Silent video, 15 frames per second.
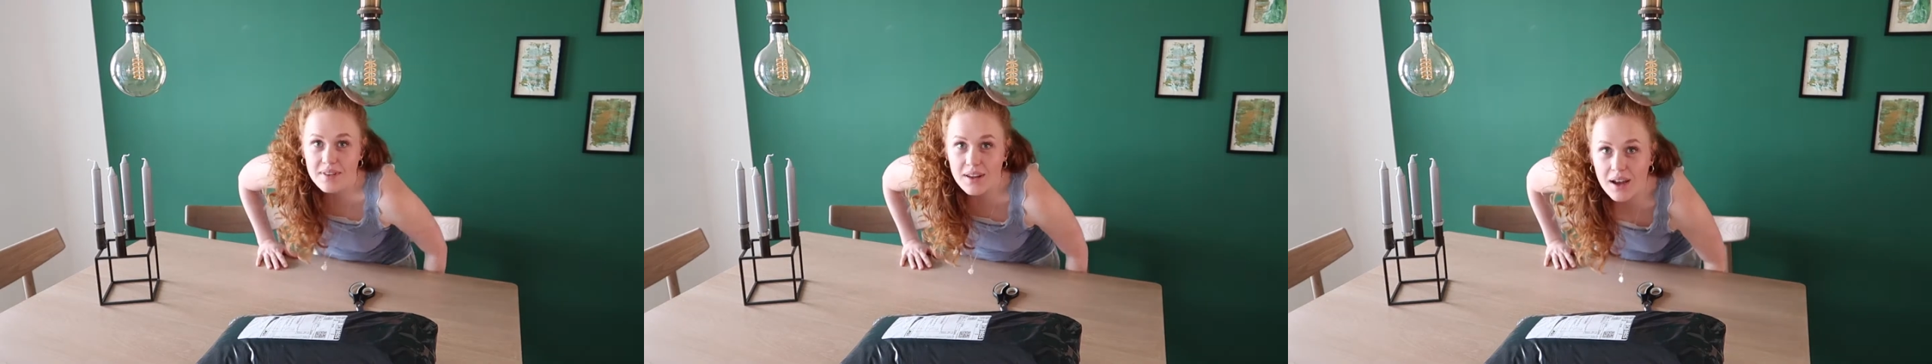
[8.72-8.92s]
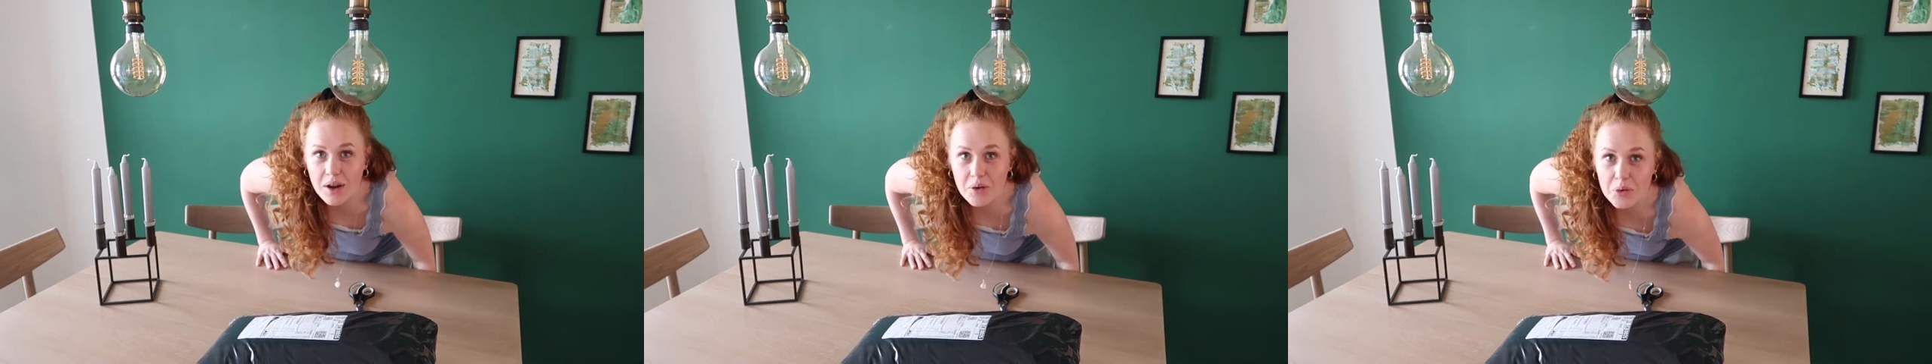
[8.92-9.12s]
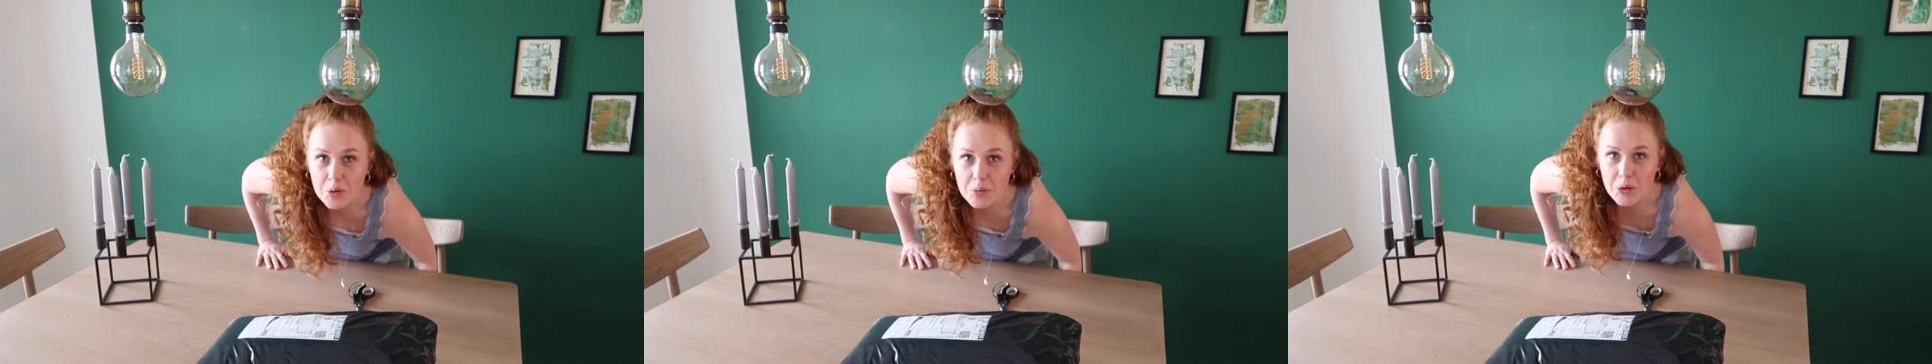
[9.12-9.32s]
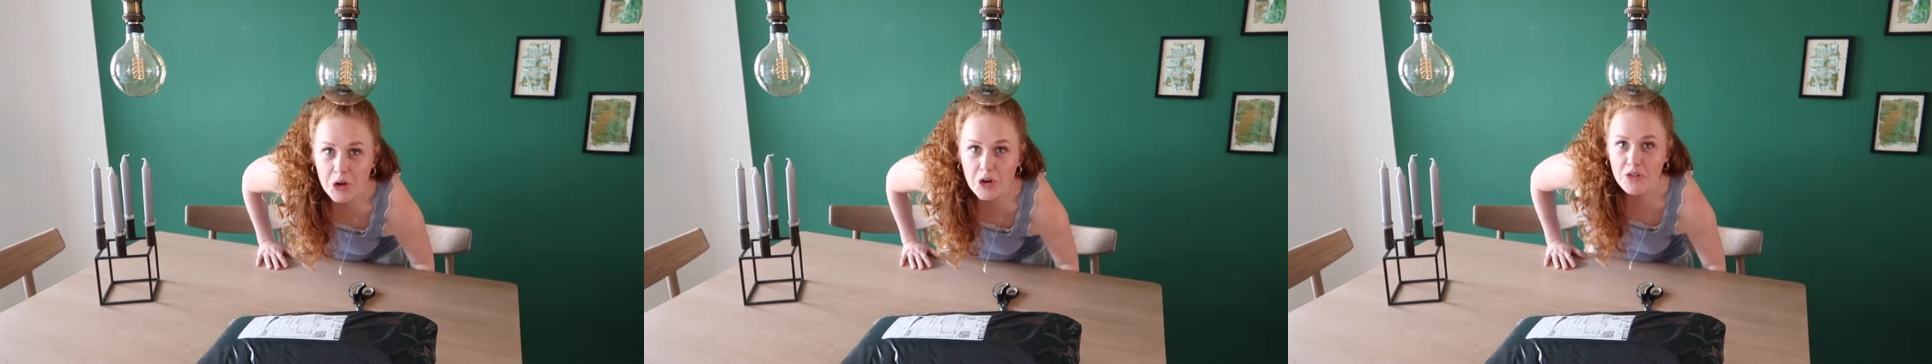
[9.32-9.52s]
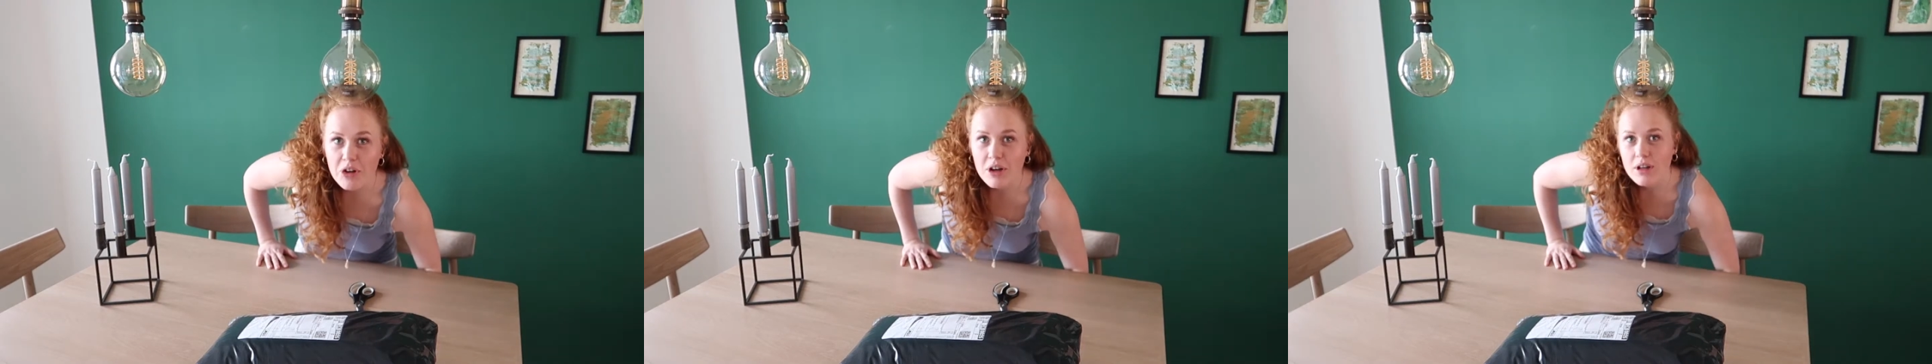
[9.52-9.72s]
I will
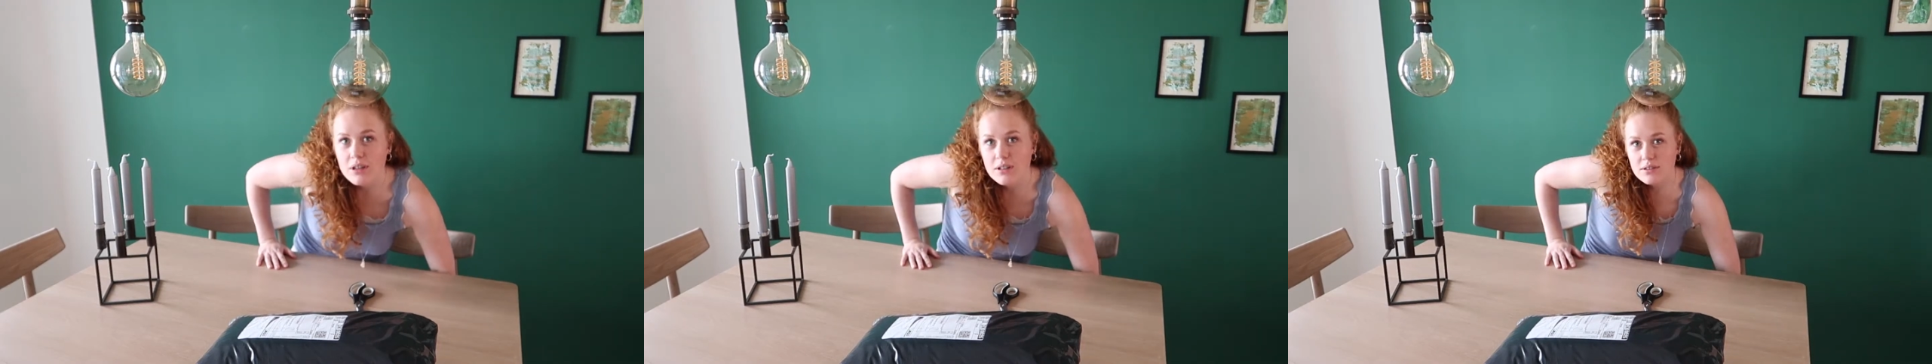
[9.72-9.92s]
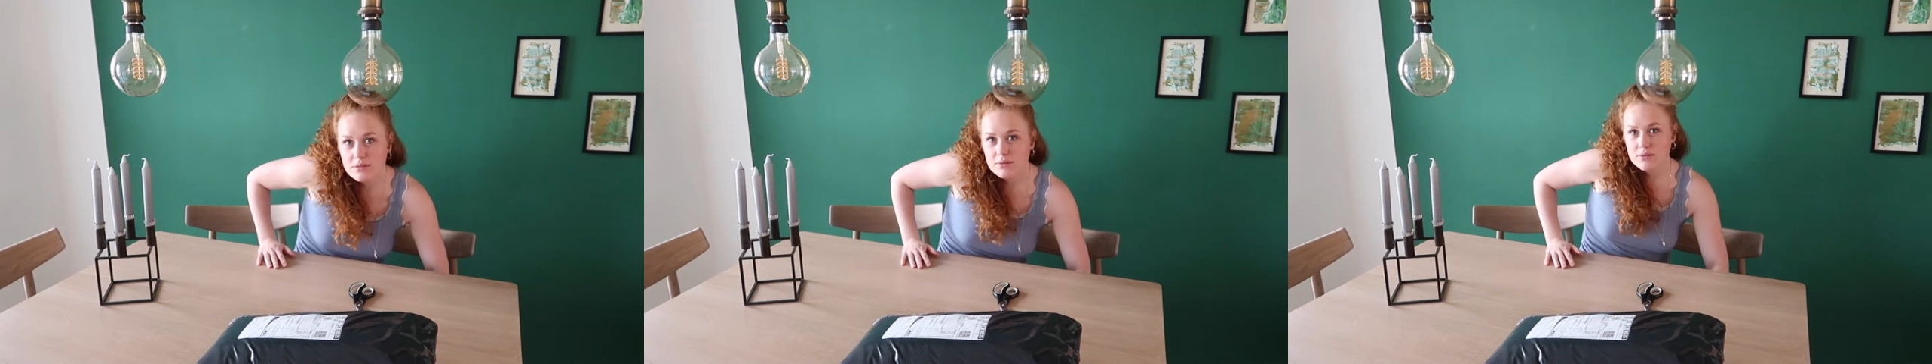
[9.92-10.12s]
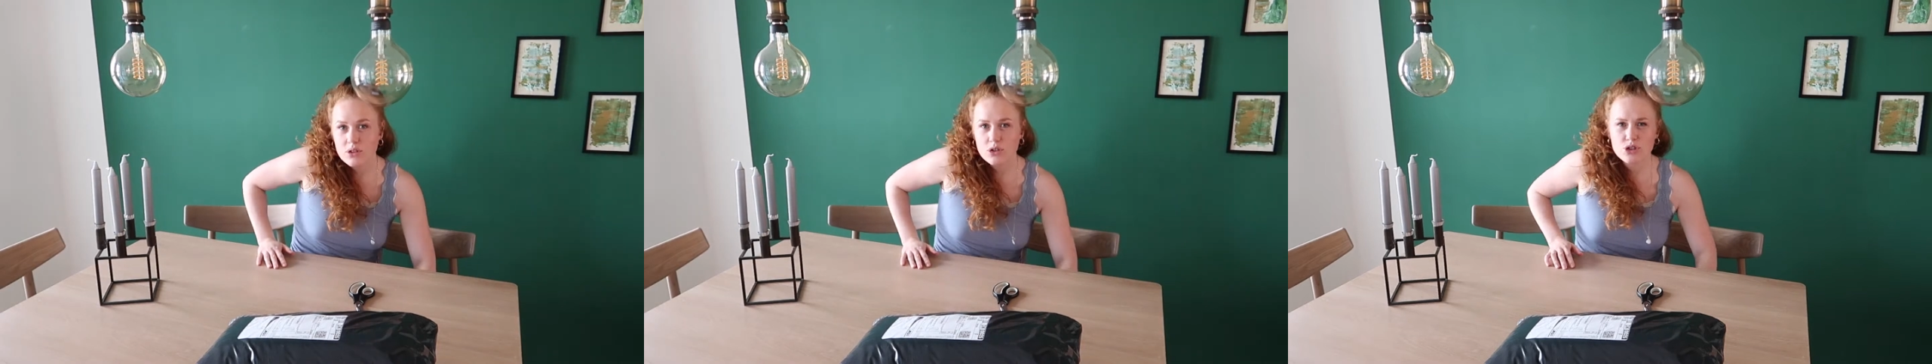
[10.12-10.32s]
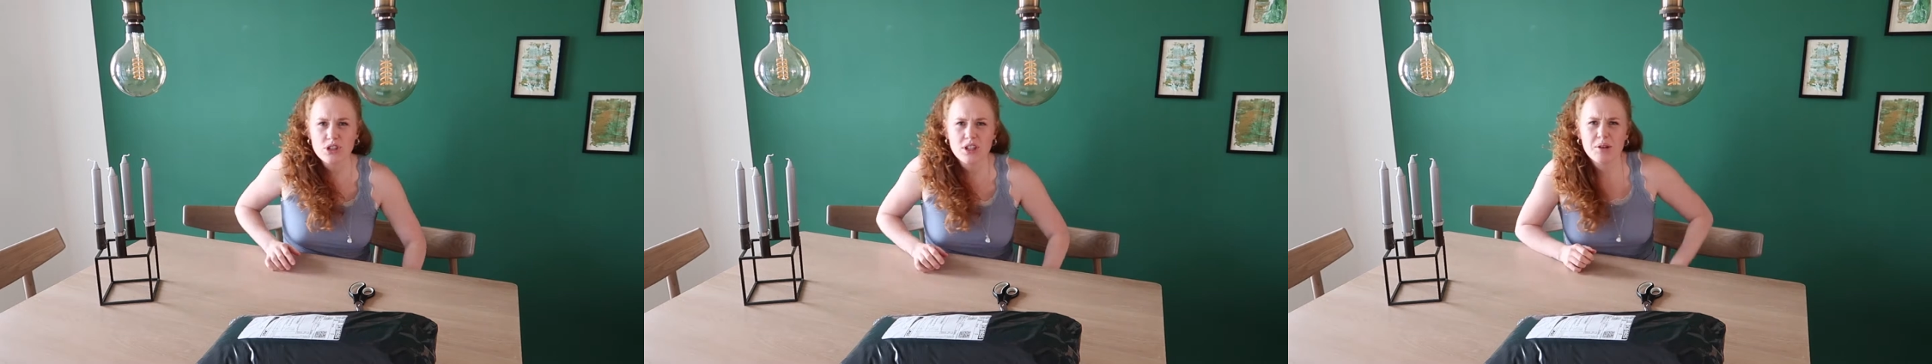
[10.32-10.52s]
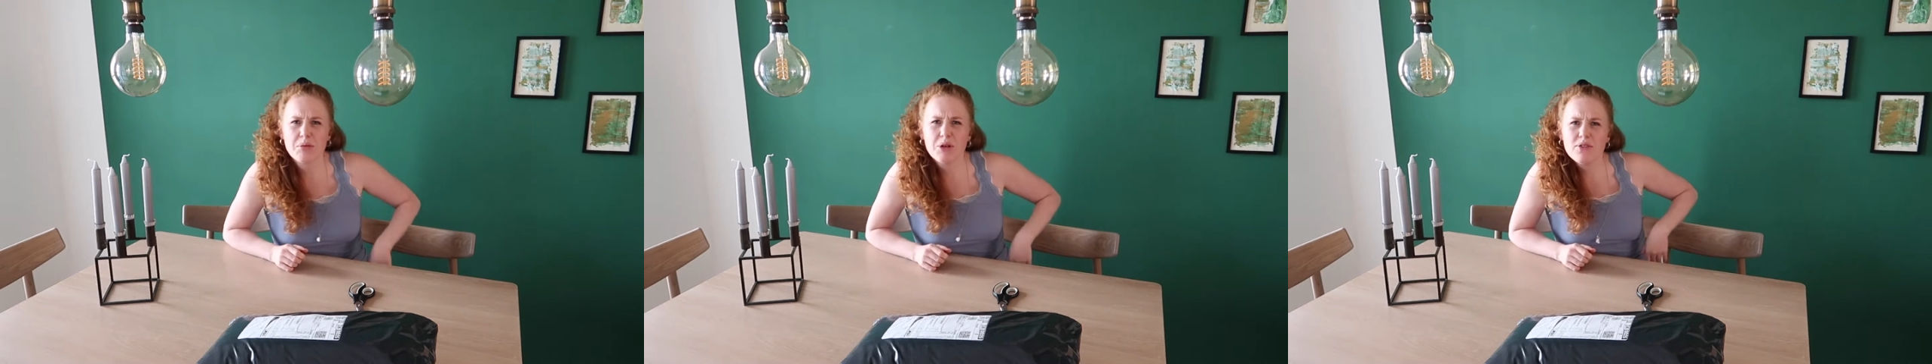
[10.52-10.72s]
move, or should
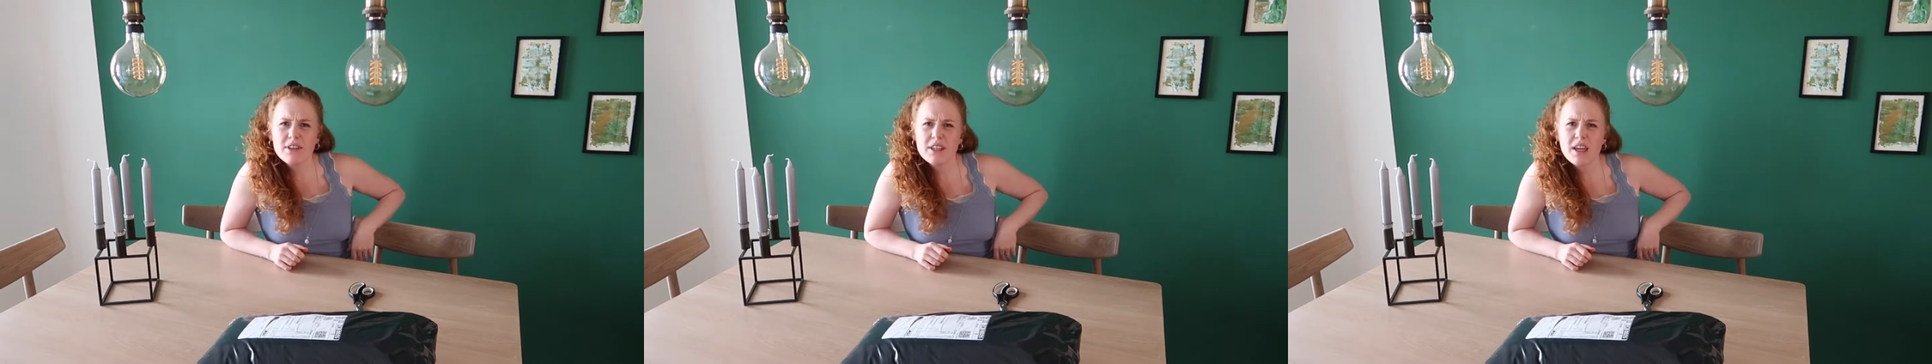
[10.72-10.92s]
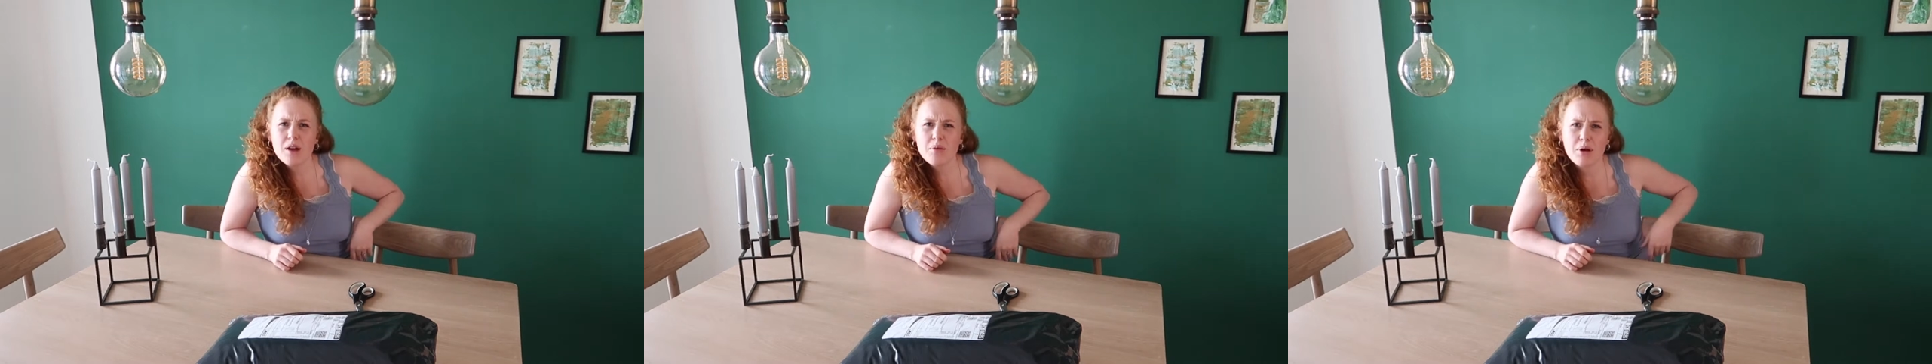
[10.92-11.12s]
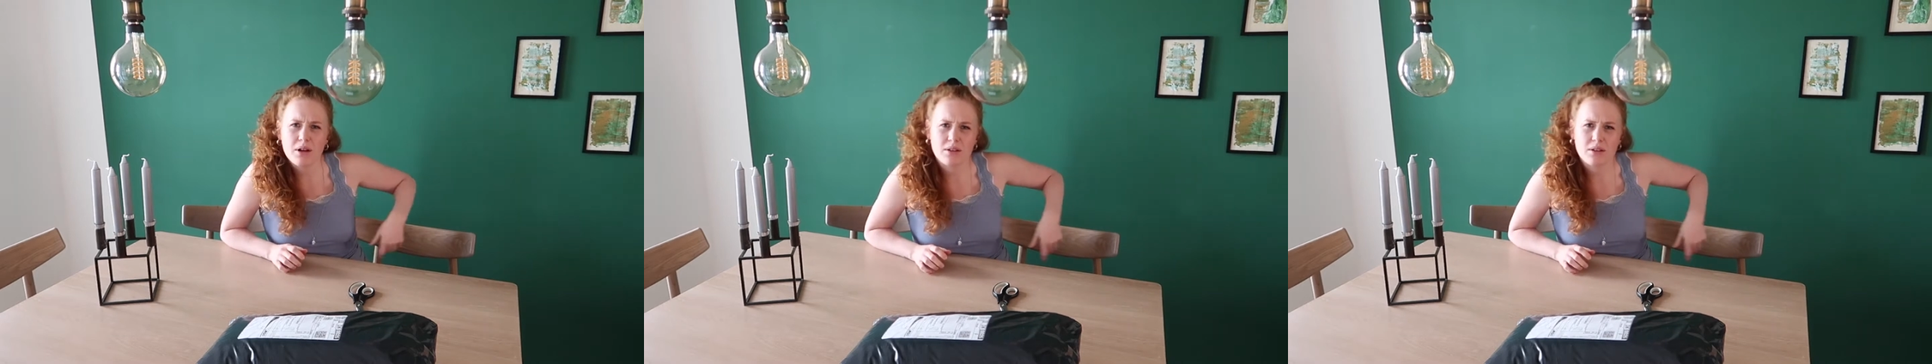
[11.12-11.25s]
I move the camera?